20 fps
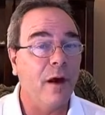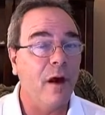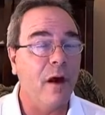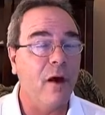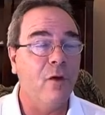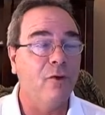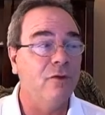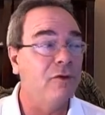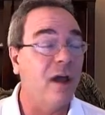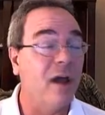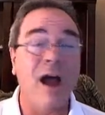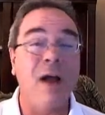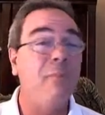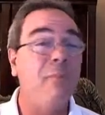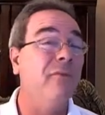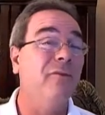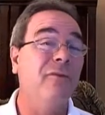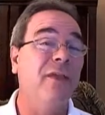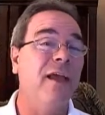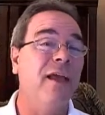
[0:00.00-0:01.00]
on top
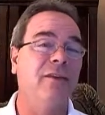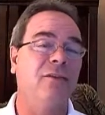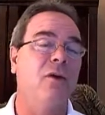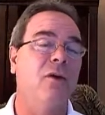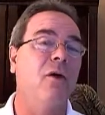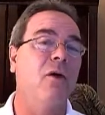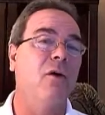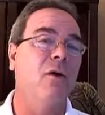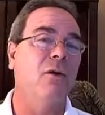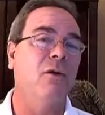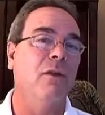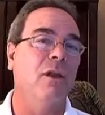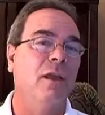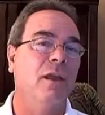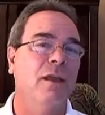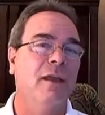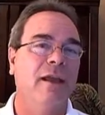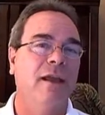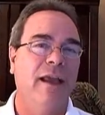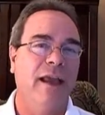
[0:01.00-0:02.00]
of that call,
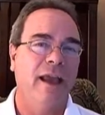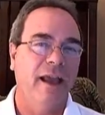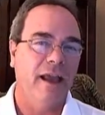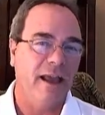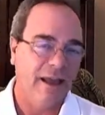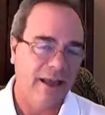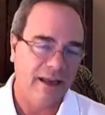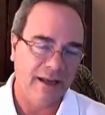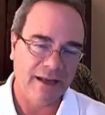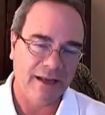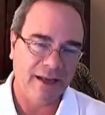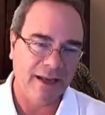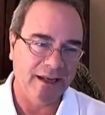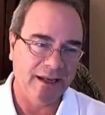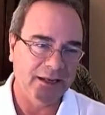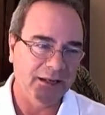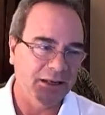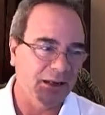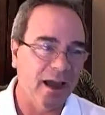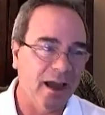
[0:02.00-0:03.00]
uh, in,
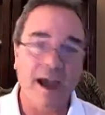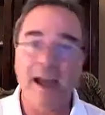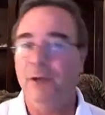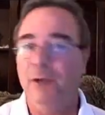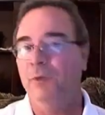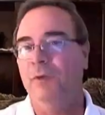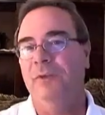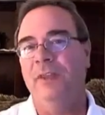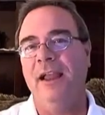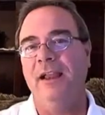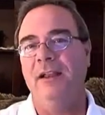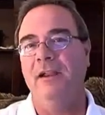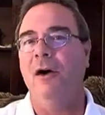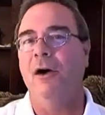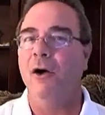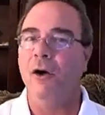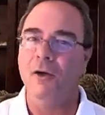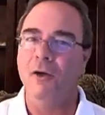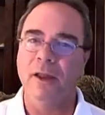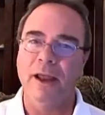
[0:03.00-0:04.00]
in line with that
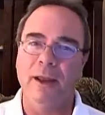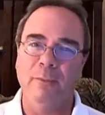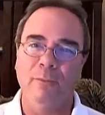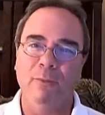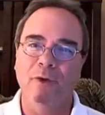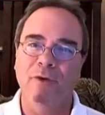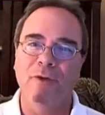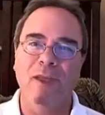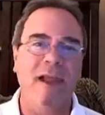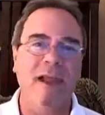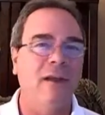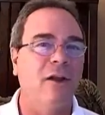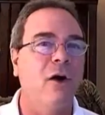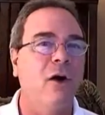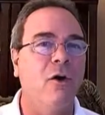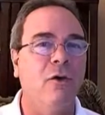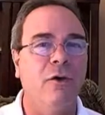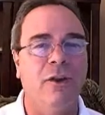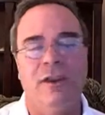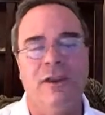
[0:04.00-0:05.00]
call, and put that
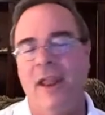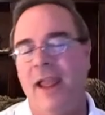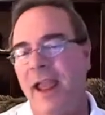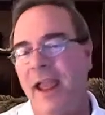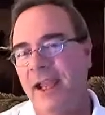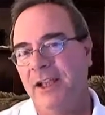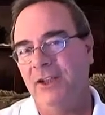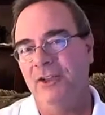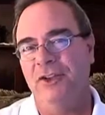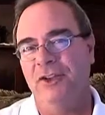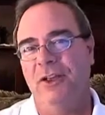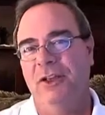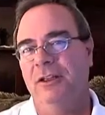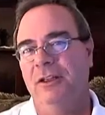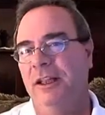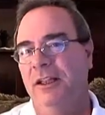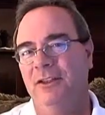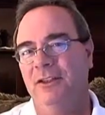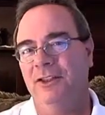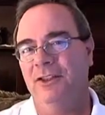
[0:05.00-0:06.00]
call into action
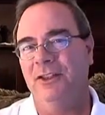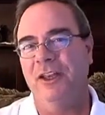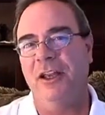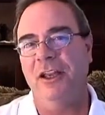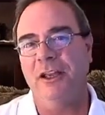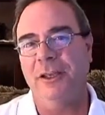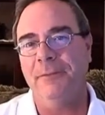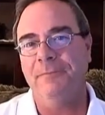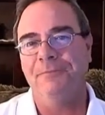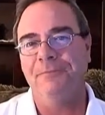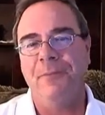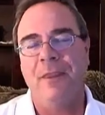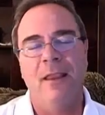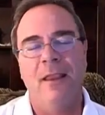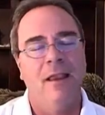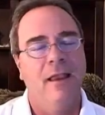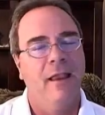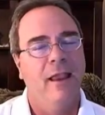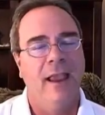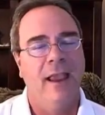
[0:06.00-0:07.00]
and, and study
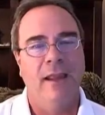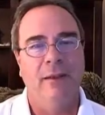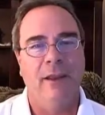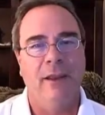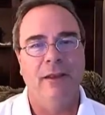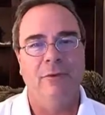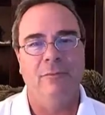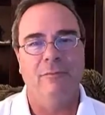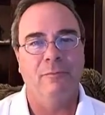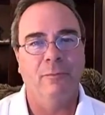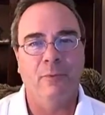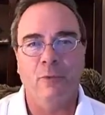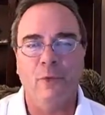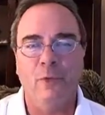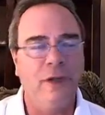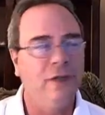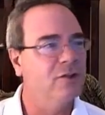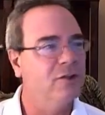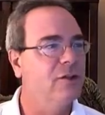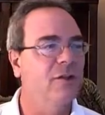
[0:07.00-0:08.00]
and, and
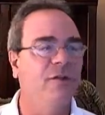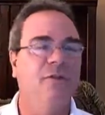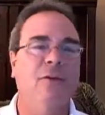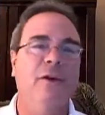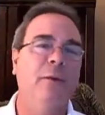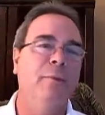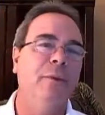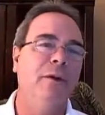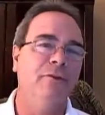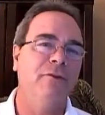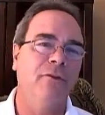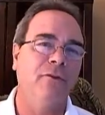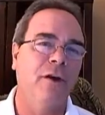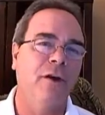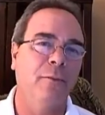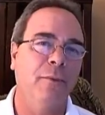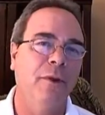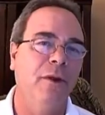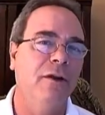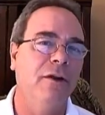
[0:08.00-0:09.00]
preach to the very best of
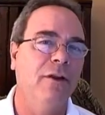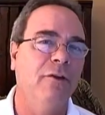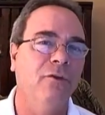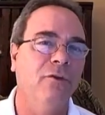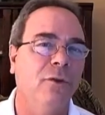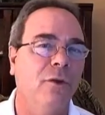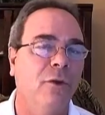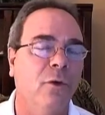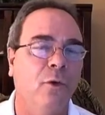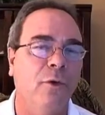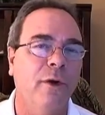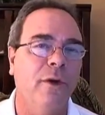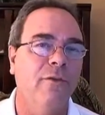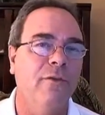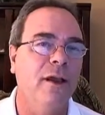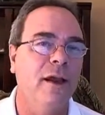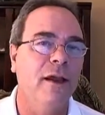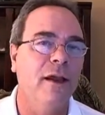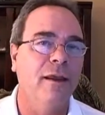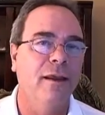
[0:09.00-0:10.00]
our abilities for the glory of
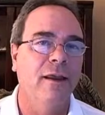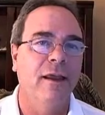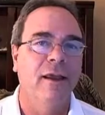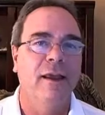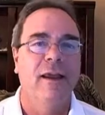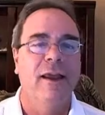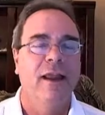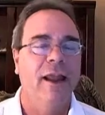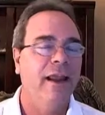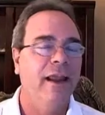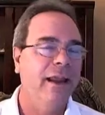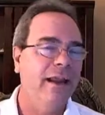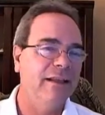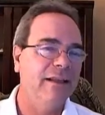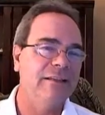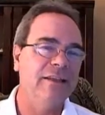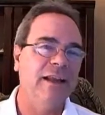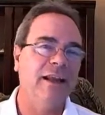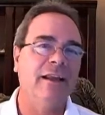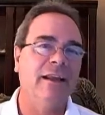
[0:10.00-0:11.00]
God. And,
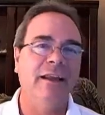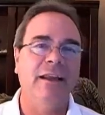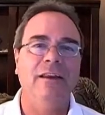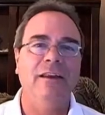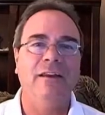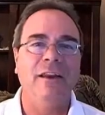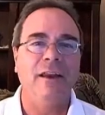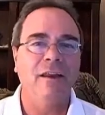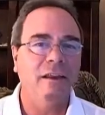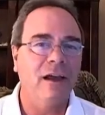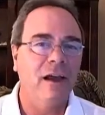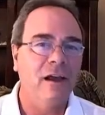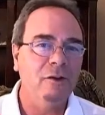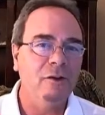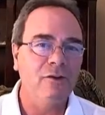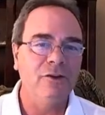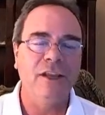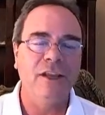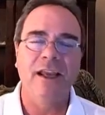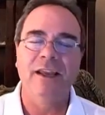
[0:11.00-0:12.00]
and secondly,
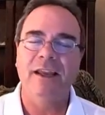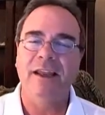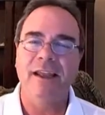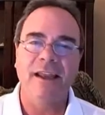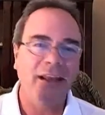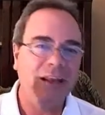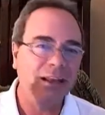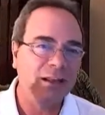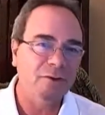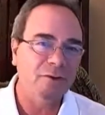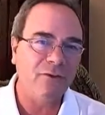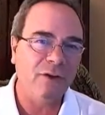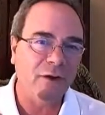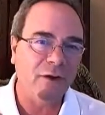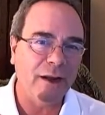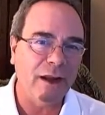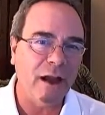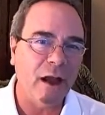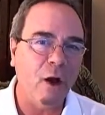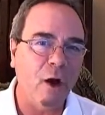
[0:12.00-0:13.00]
understanding it, it is
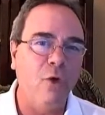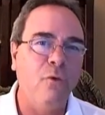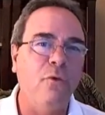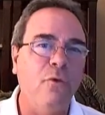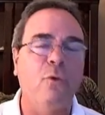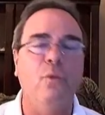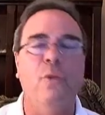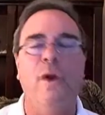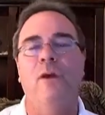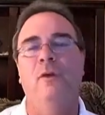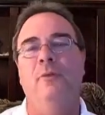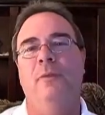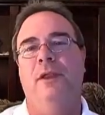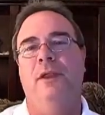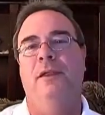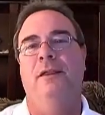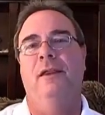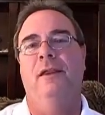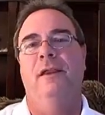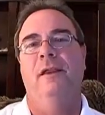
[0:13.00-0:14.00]
very
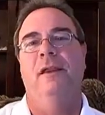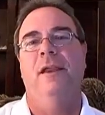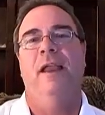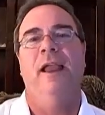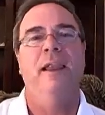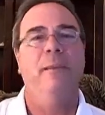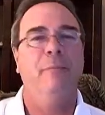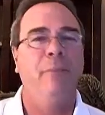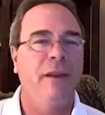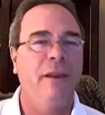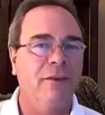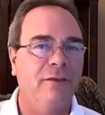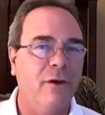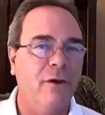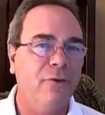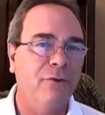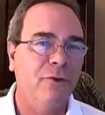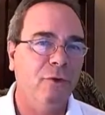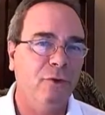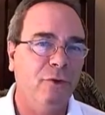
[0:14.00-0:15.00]
overwhelming. And, but it's
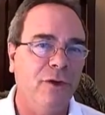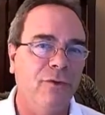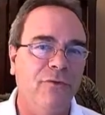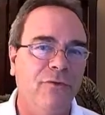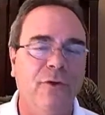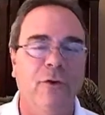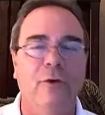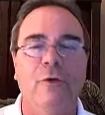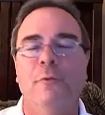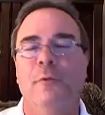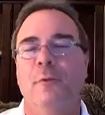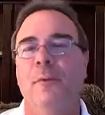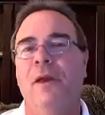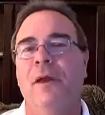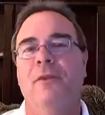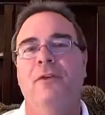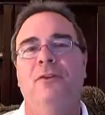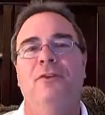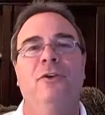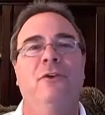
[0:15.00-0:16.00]
also confirmed by
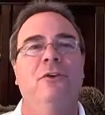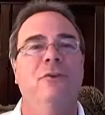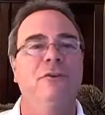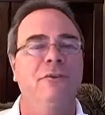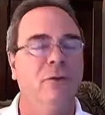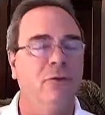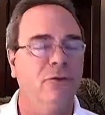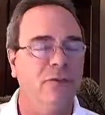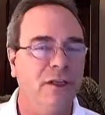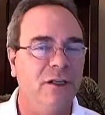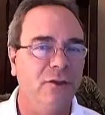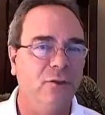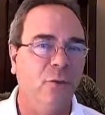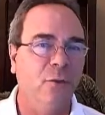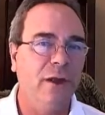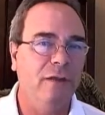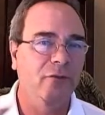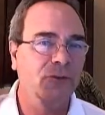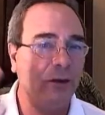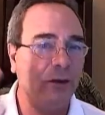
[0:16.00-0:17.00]
the church. So since
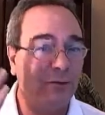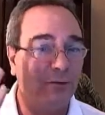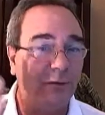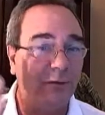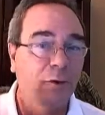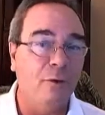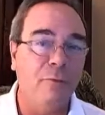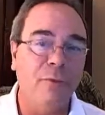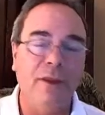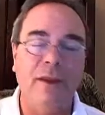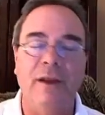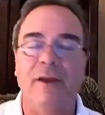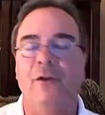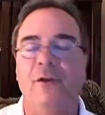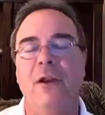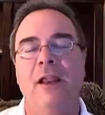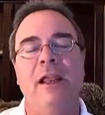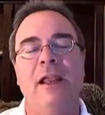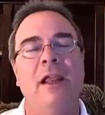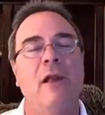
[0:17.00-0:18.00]
we've confirmed it in
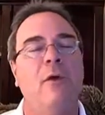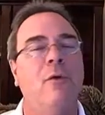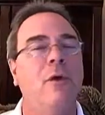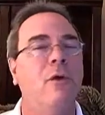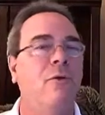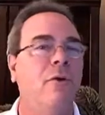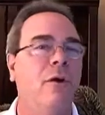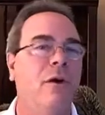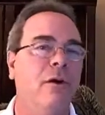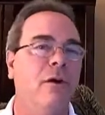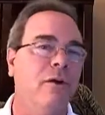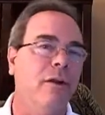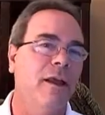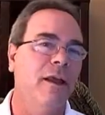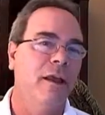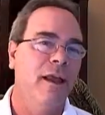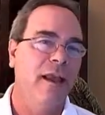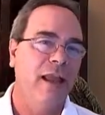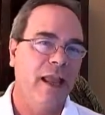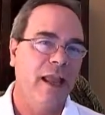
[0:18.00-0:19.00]
our, in our own heart,
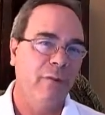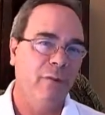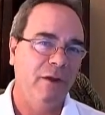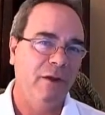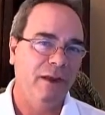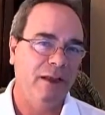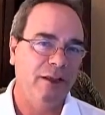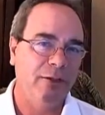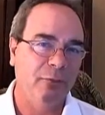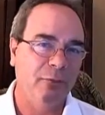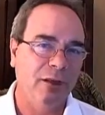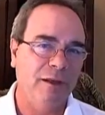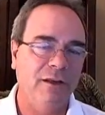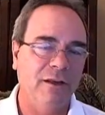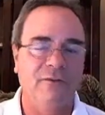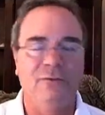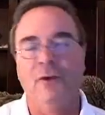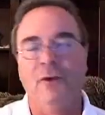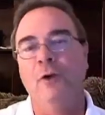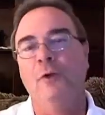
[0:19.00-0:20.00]
and we, it's been
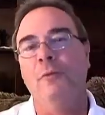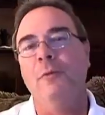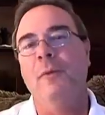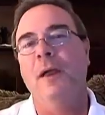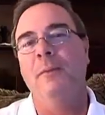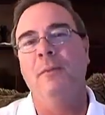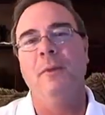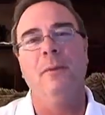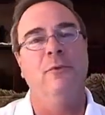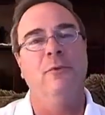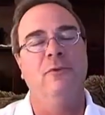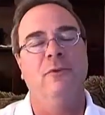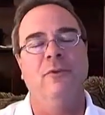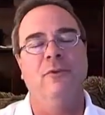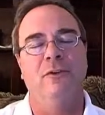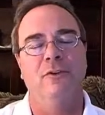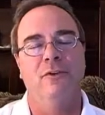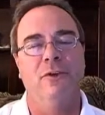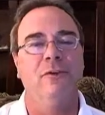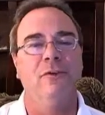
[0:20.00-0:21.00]
confirmed by members of
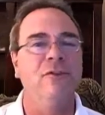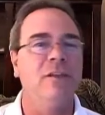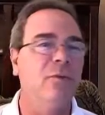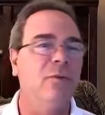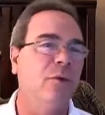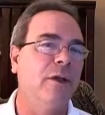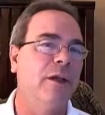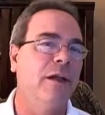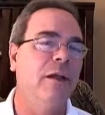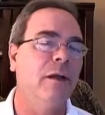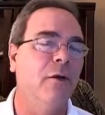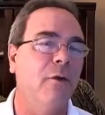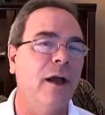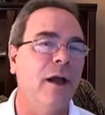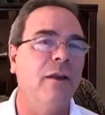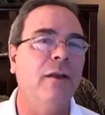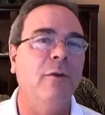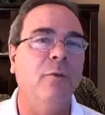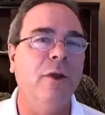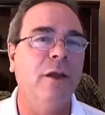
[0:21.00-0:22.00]
our church, then we can go
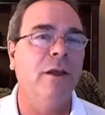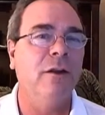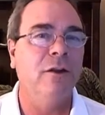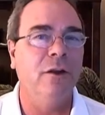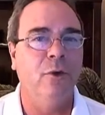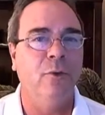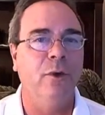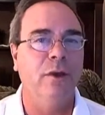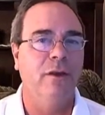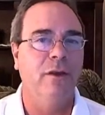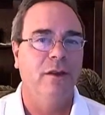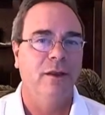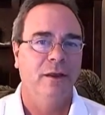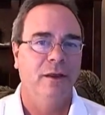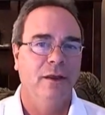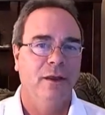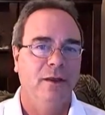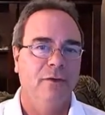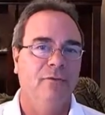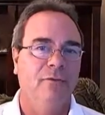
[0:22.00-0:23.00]
out and we can do it
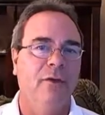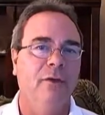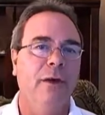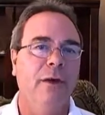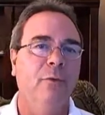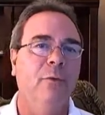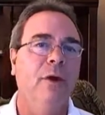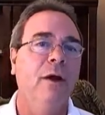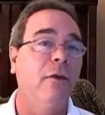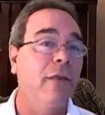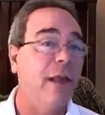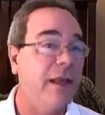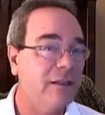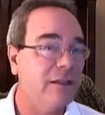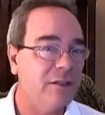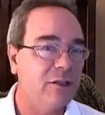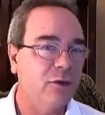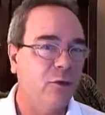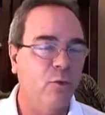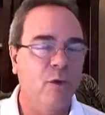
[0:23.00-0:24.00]
very well.
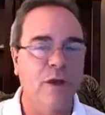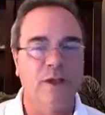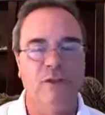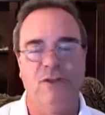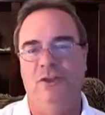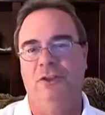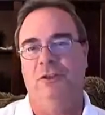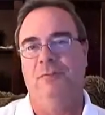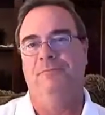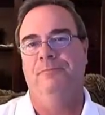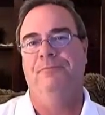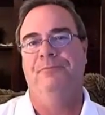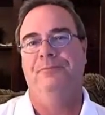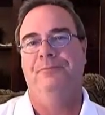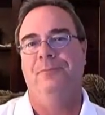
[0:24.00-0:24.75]
That's the question.